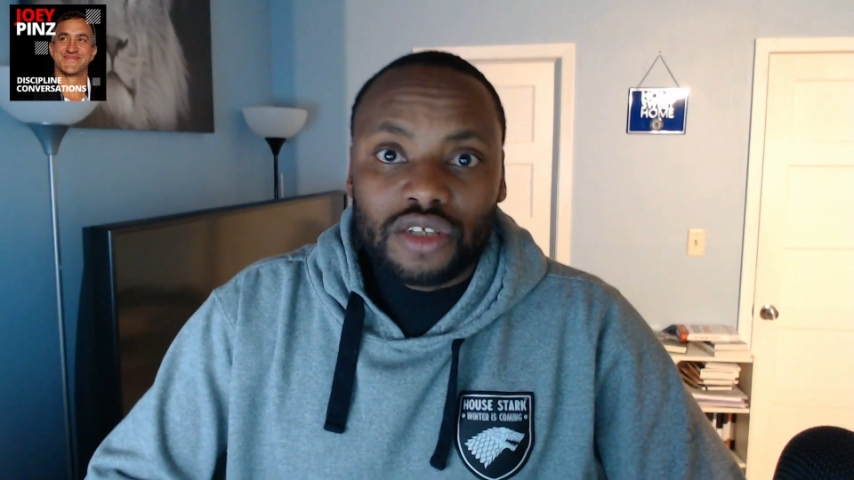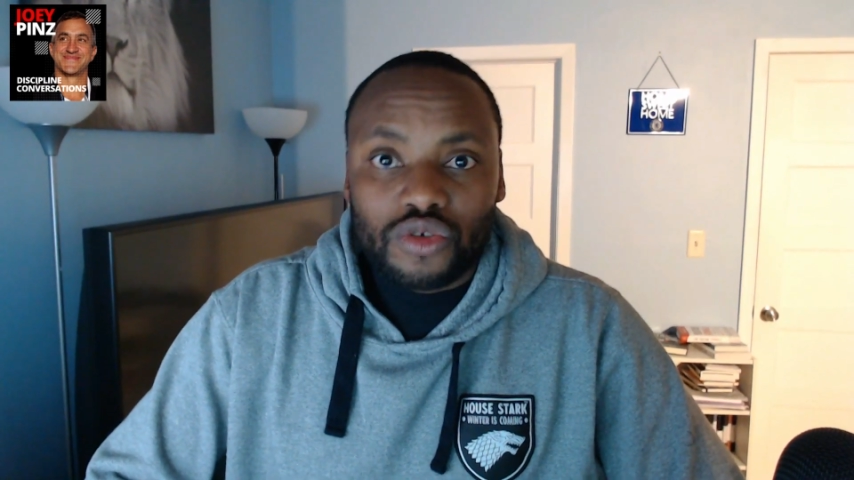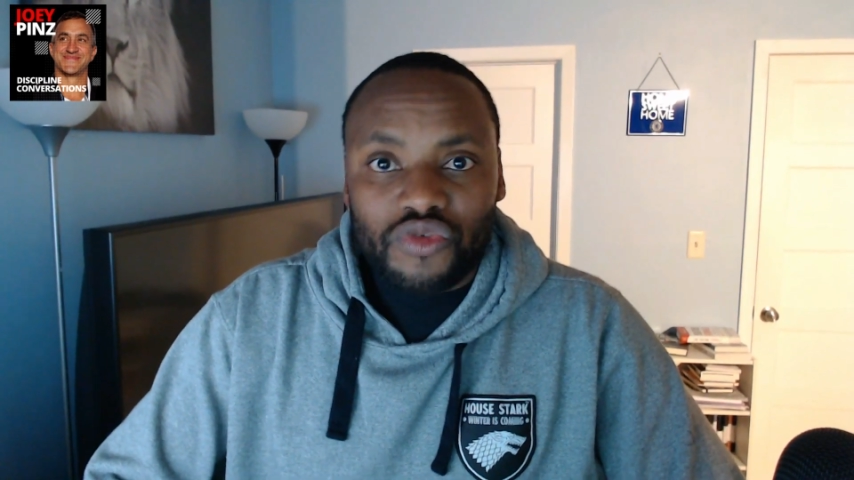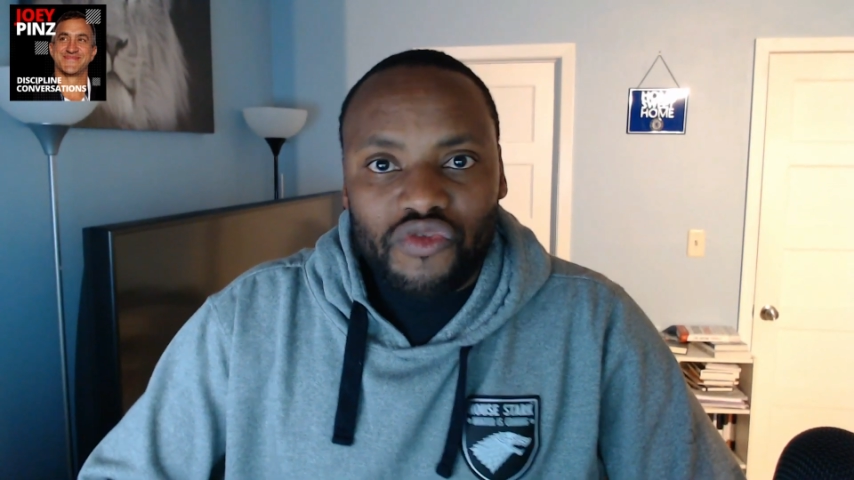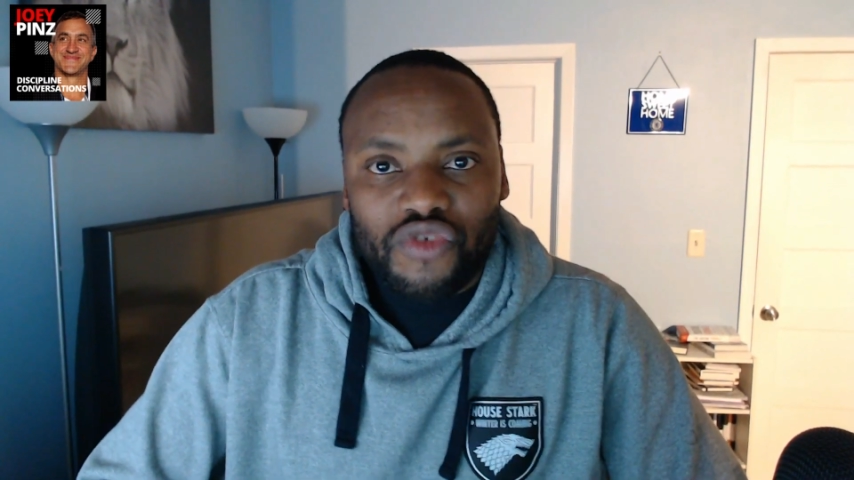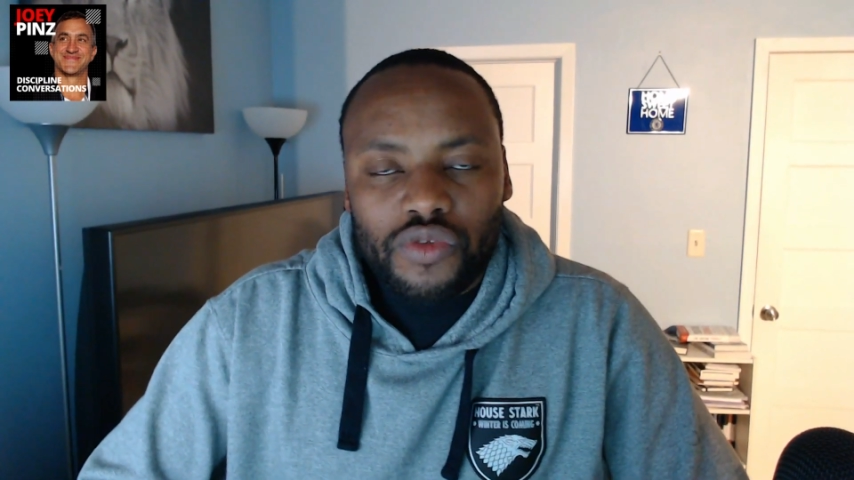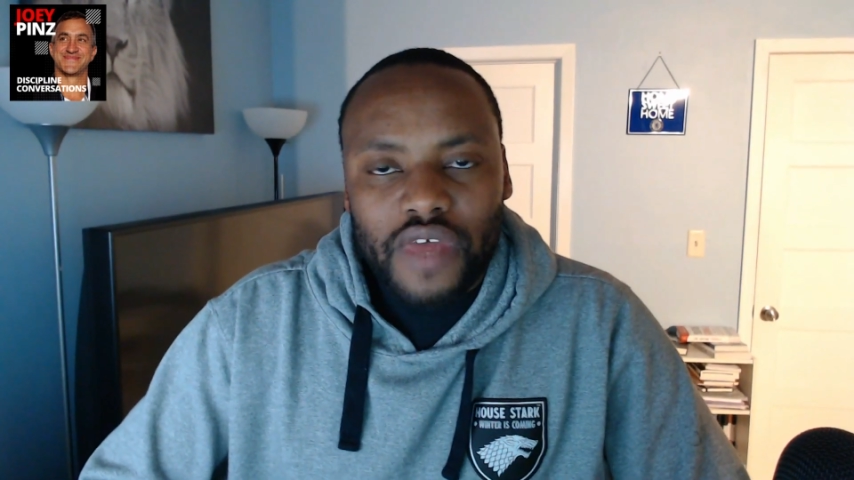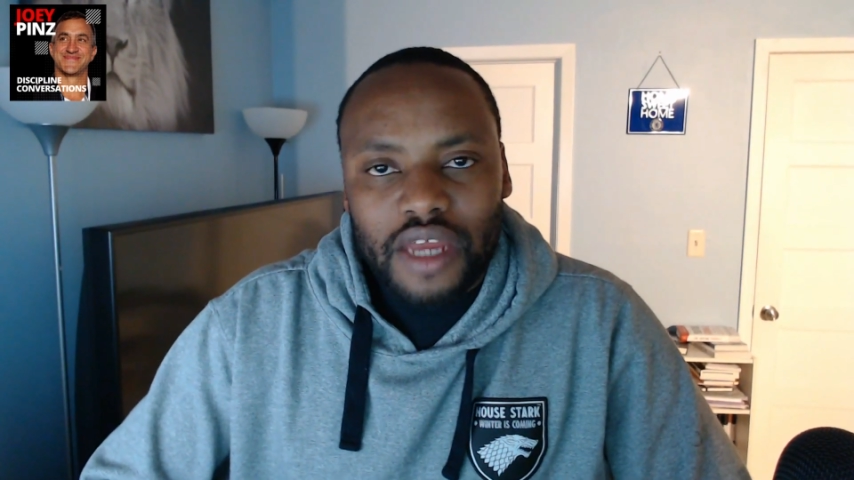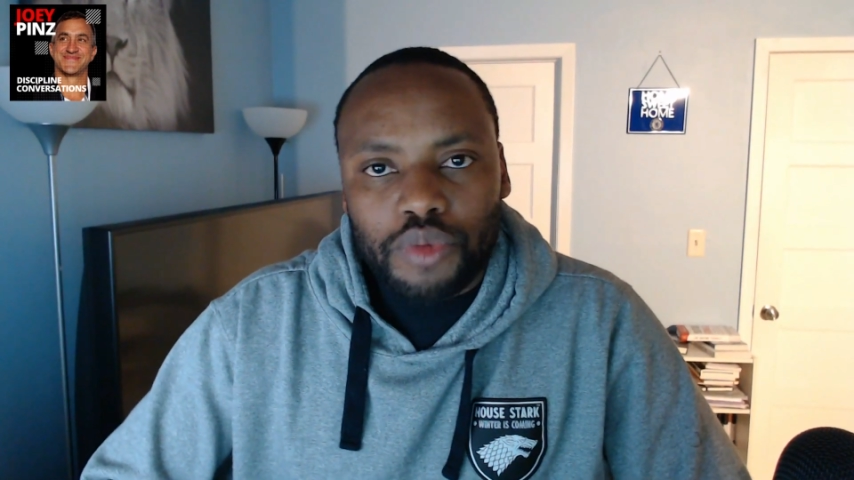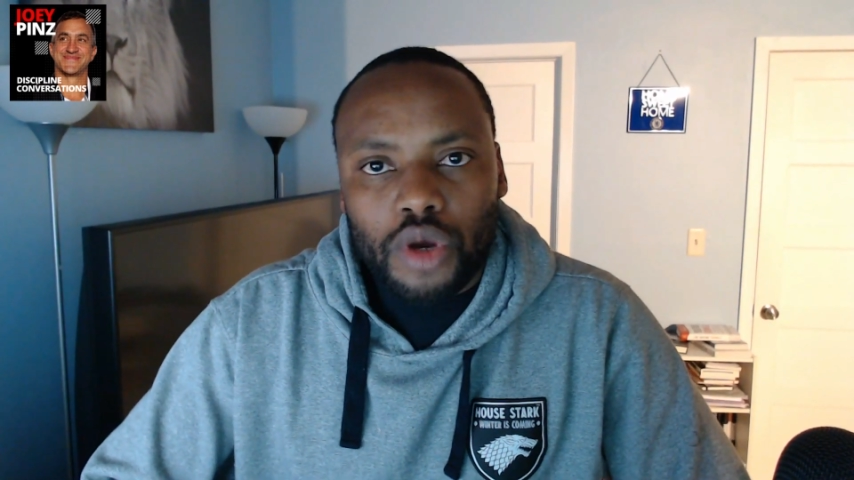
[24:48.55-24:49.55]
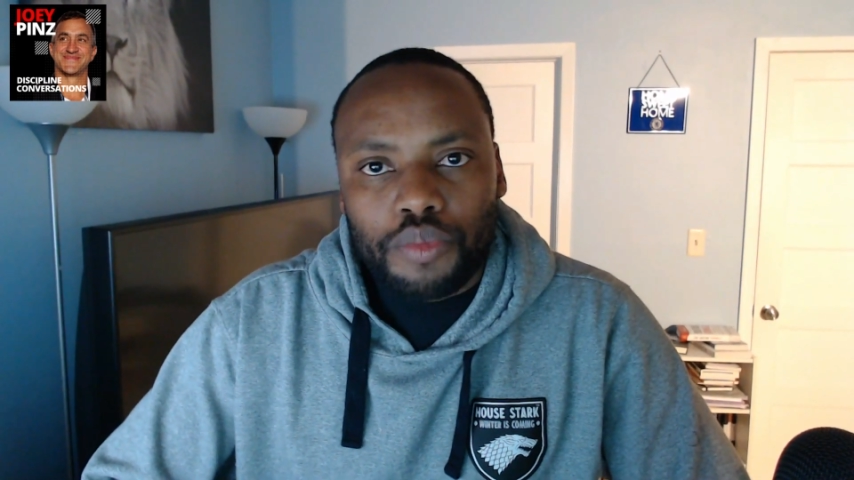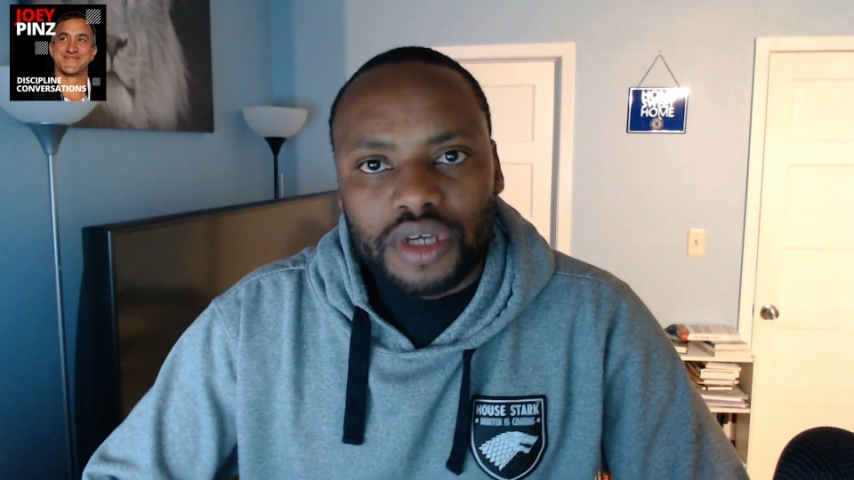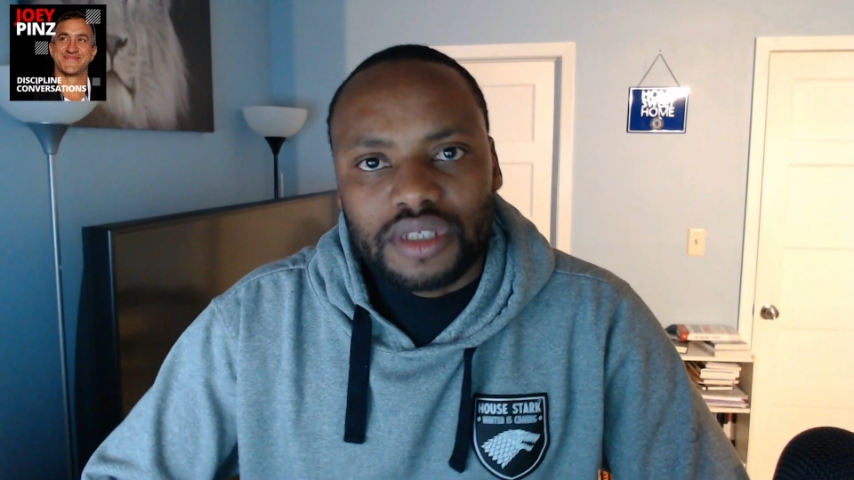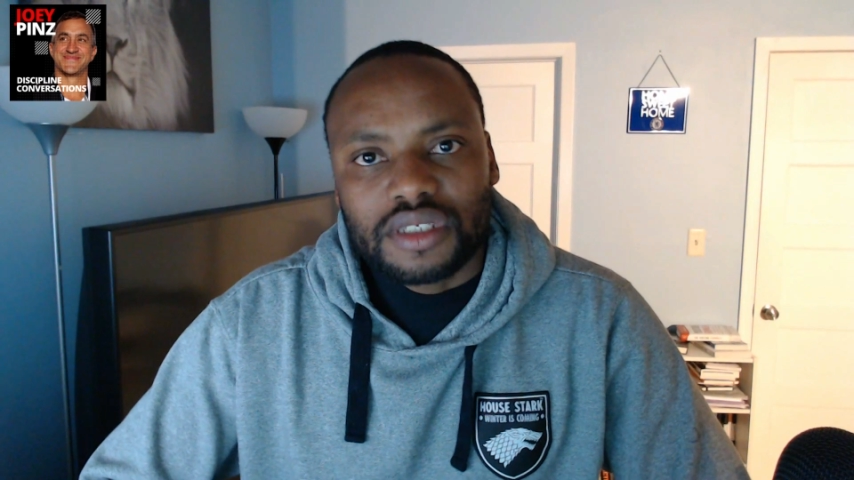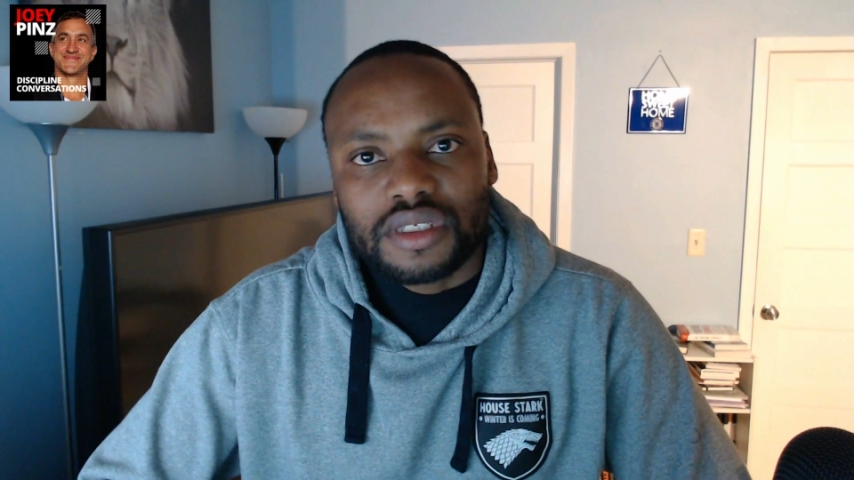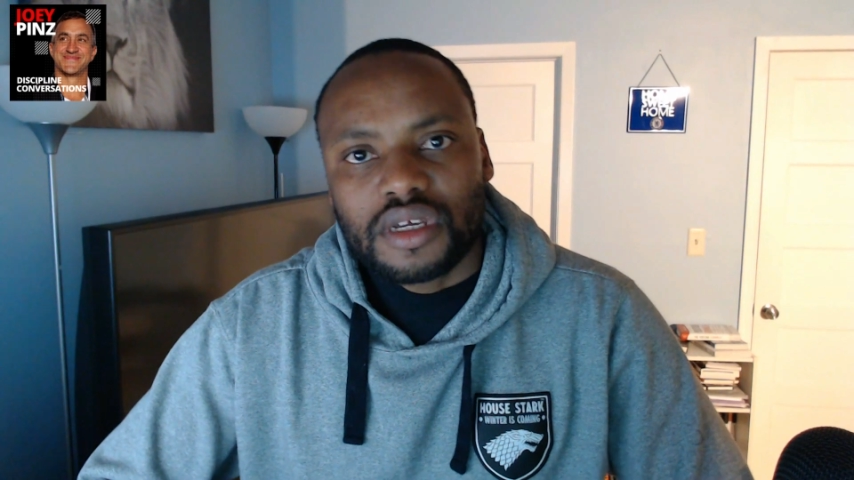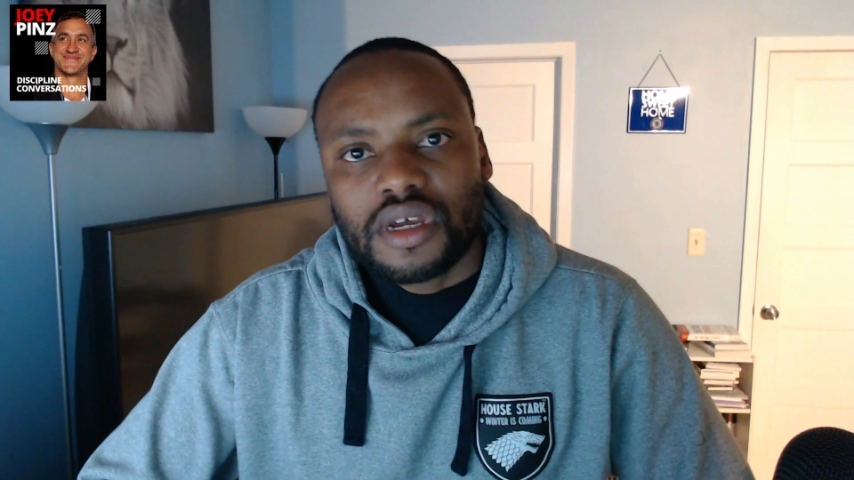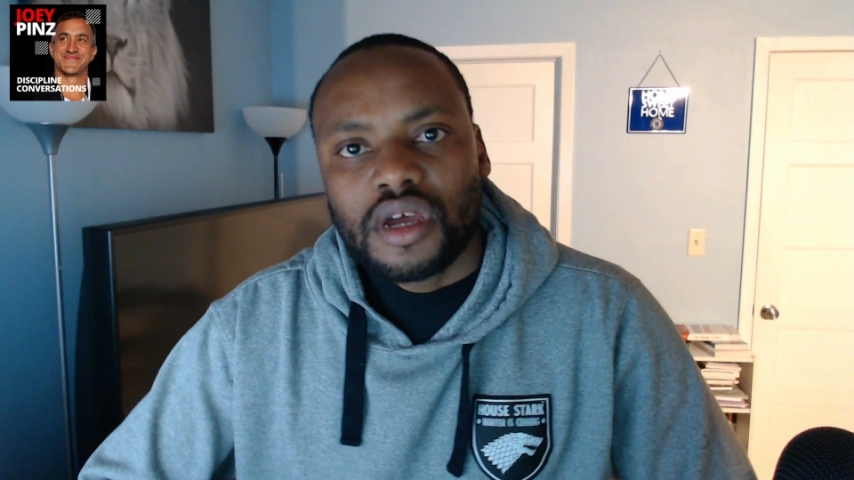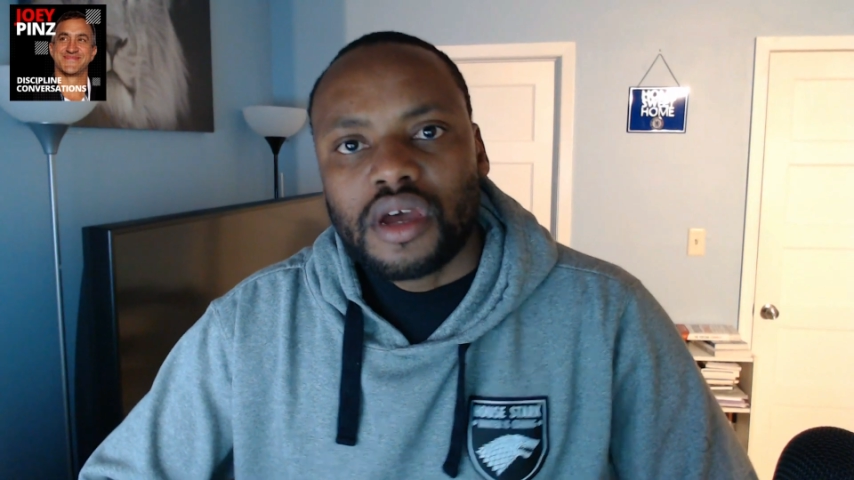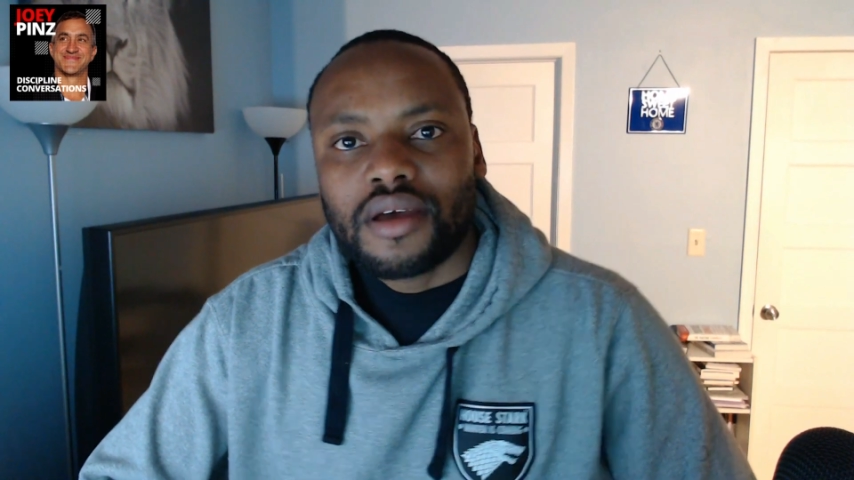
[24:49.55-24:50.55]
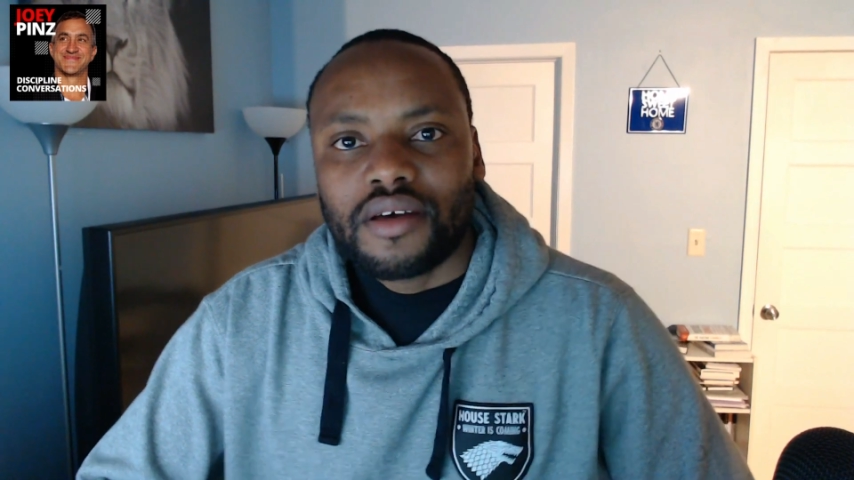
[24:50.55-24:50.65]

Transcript: action to fulfill that purpose,